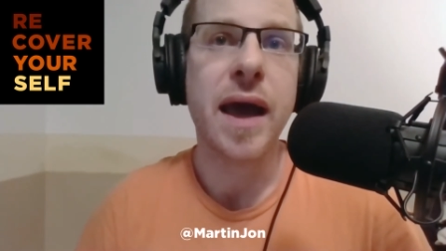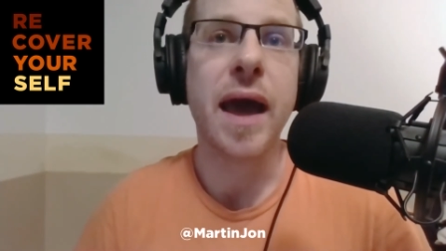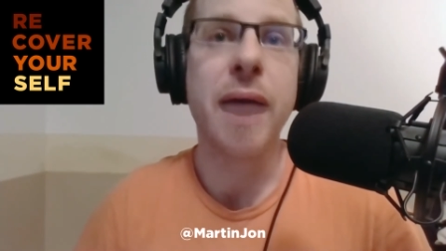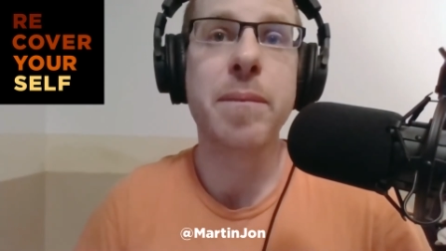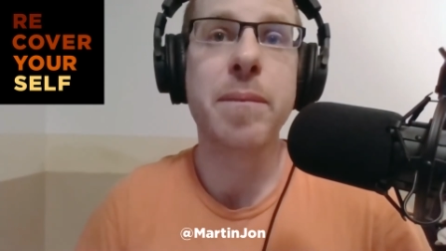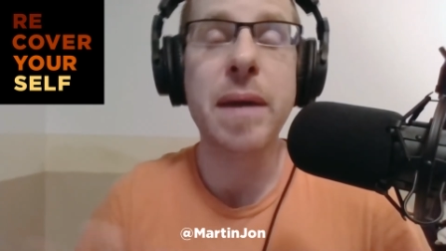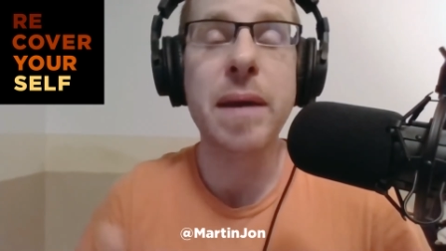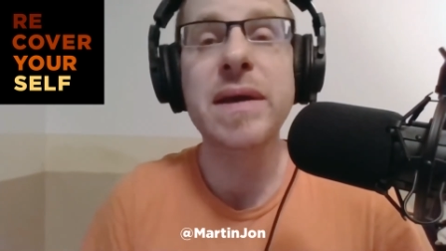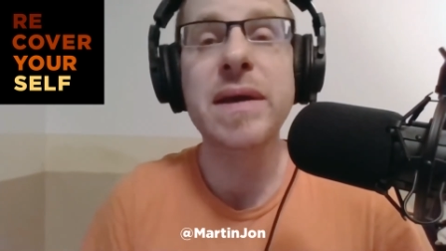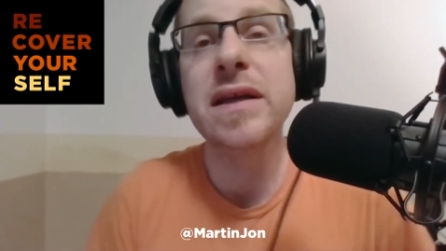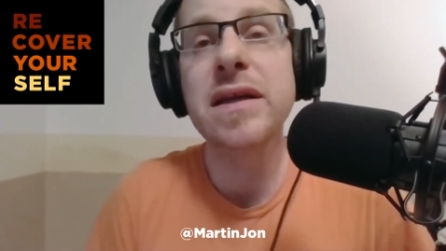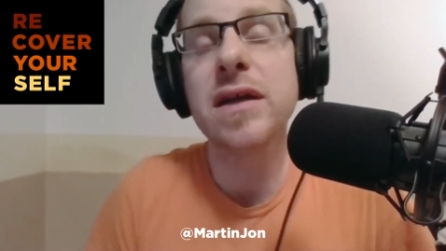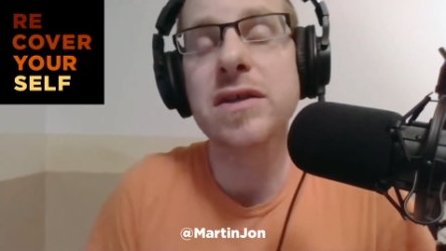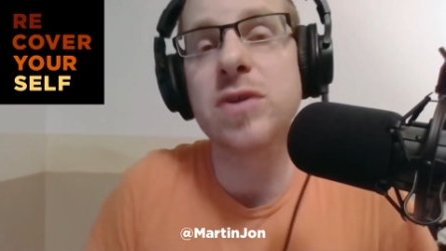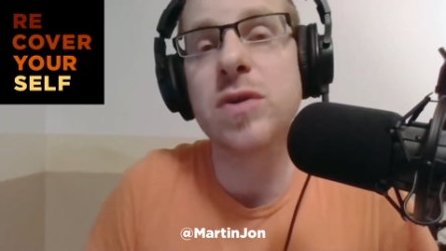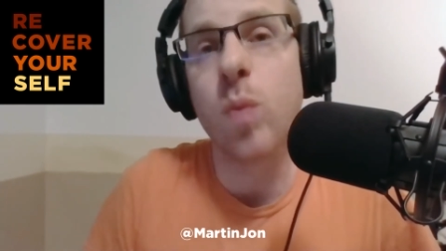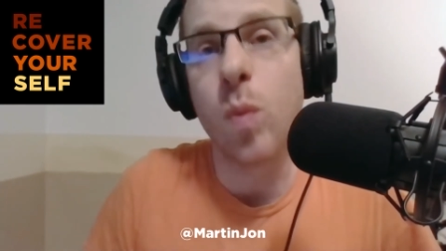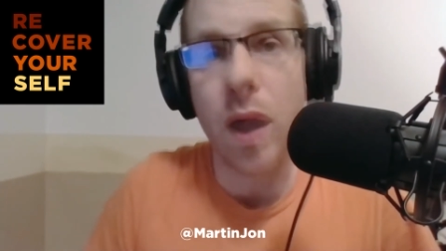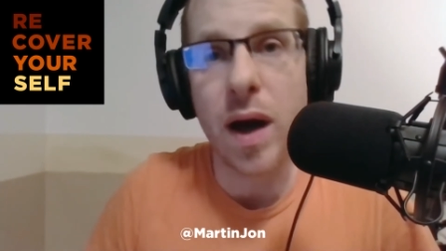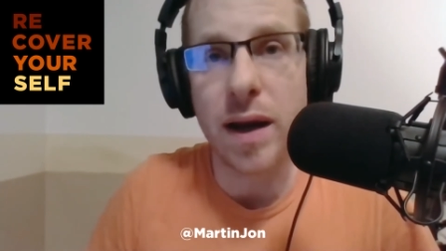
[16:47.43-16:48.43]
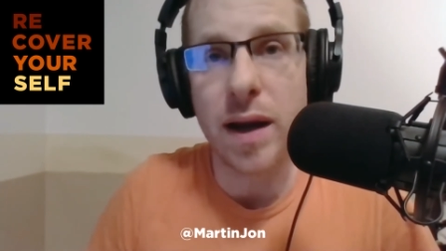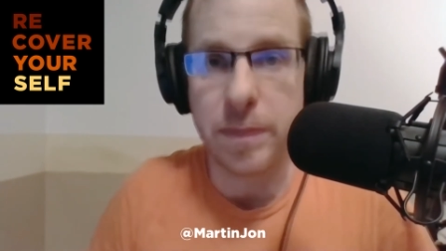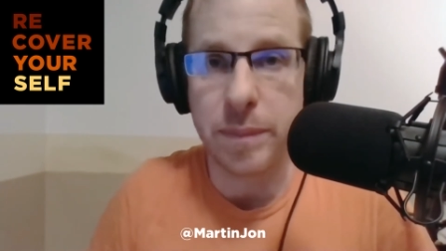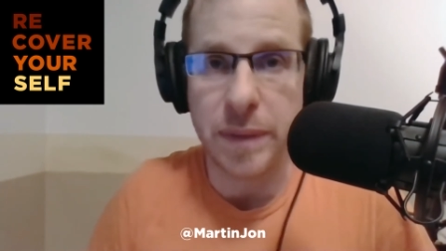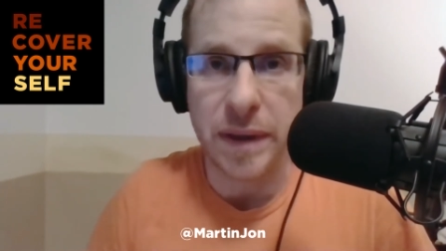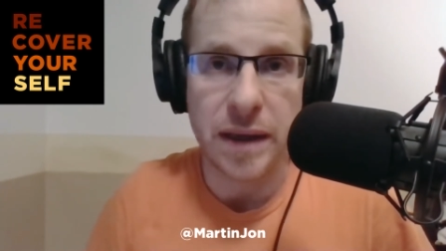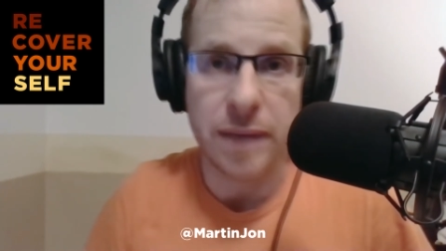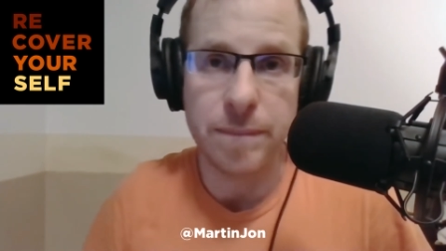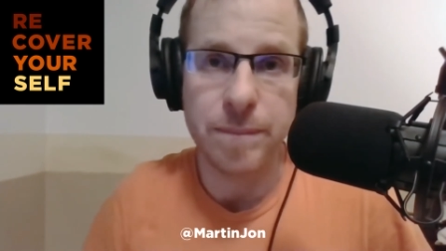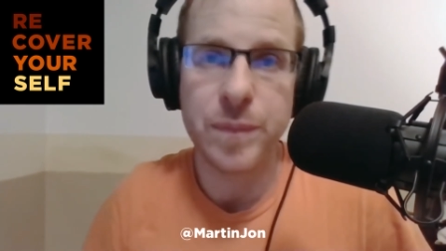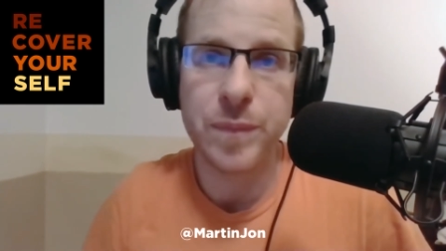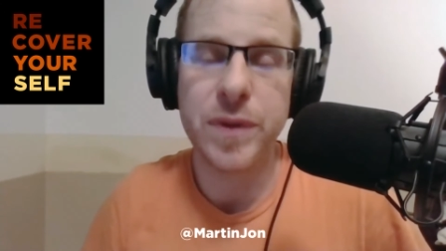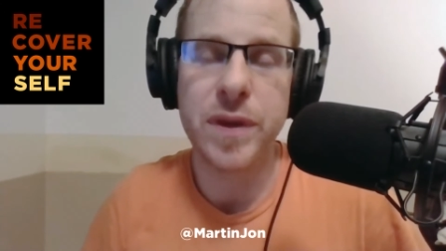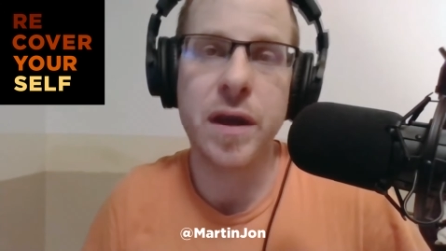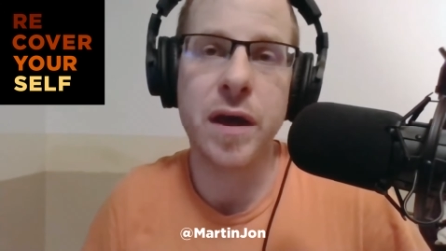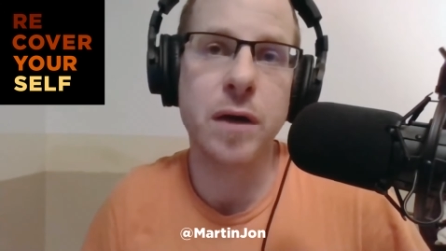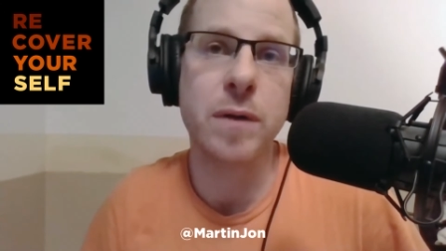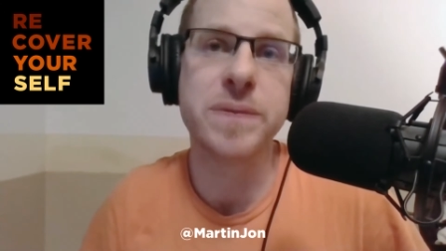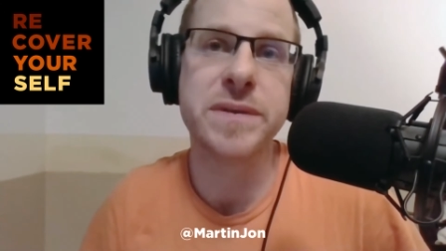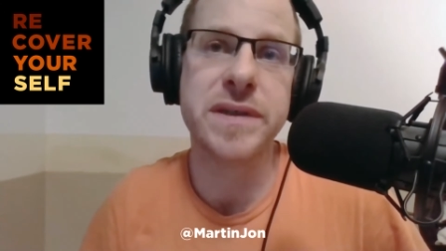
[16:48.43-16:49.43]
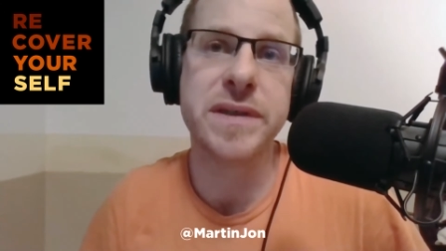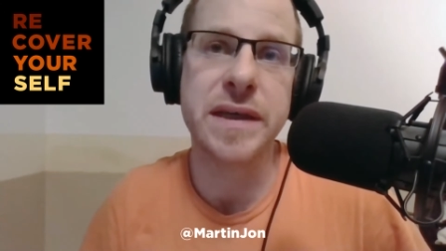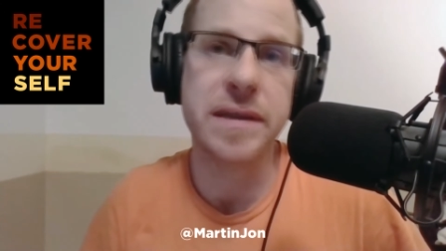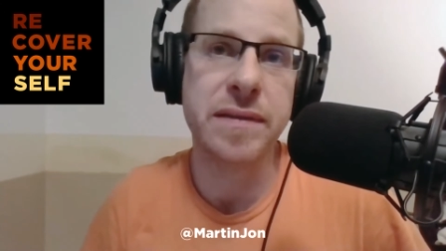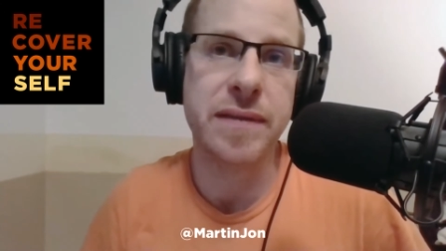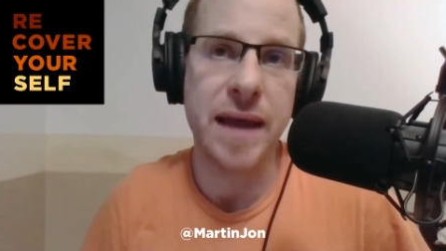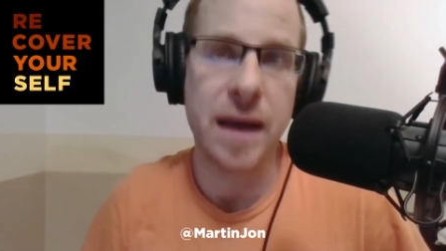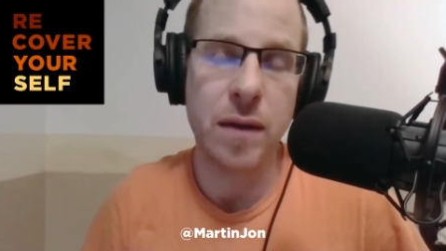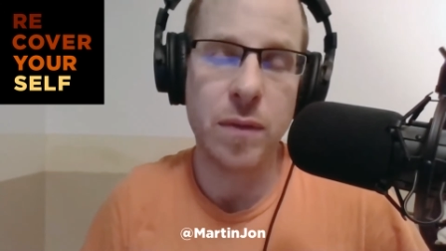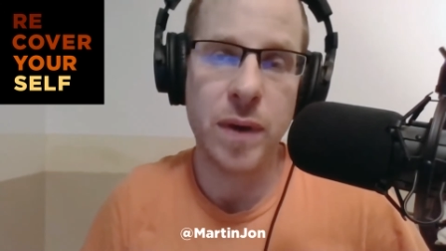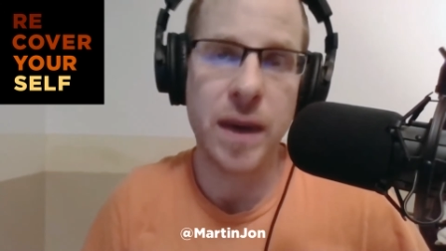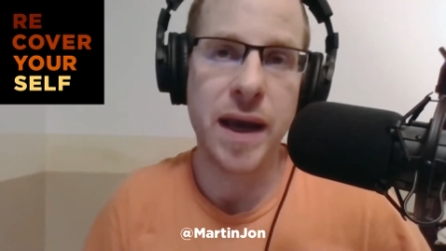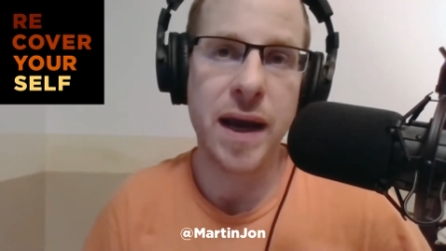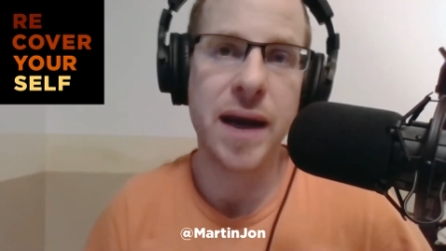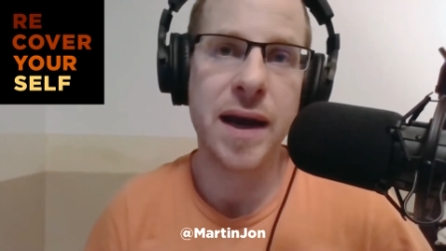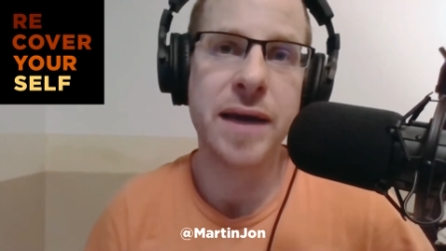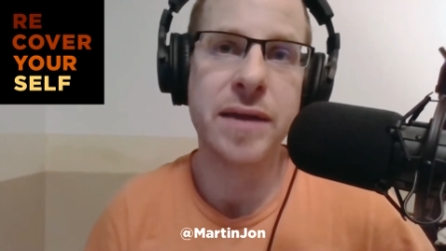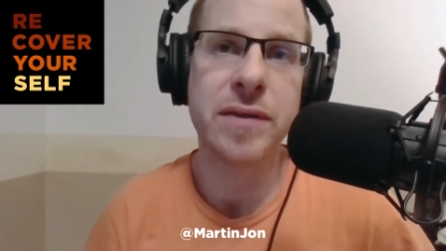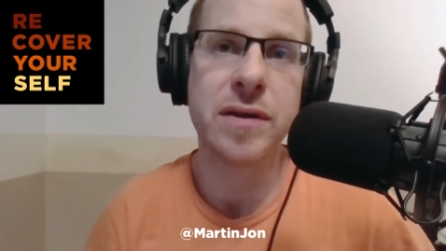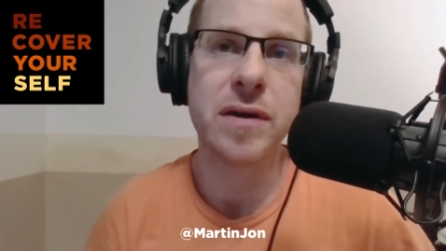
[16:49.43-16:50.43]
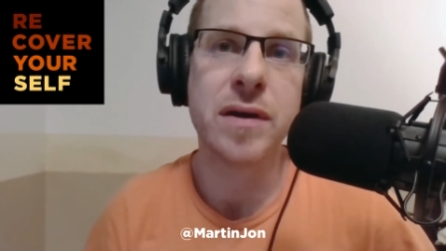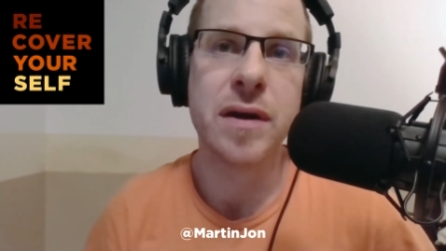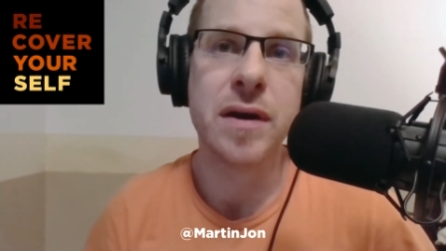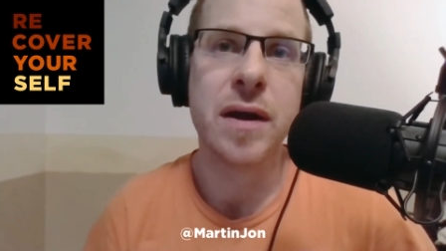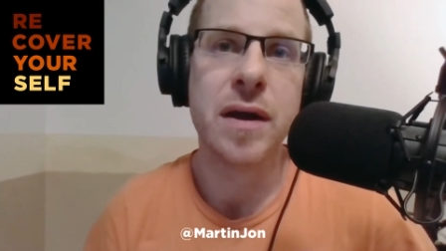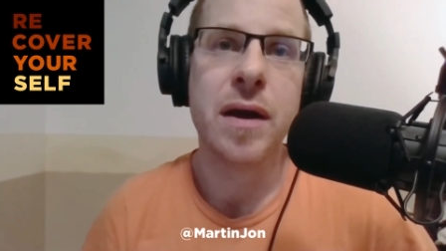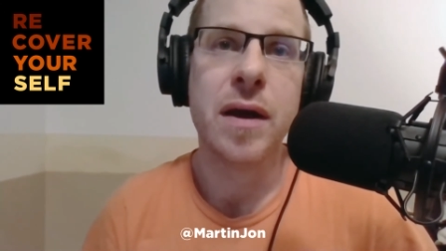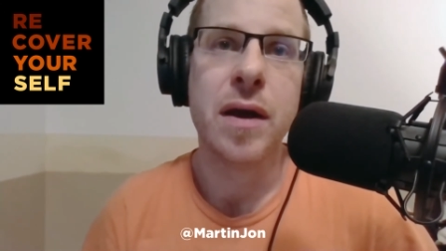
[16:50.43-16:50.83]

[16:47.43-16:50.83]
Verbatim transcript: And maybe he doesn't want to be helped in that way either.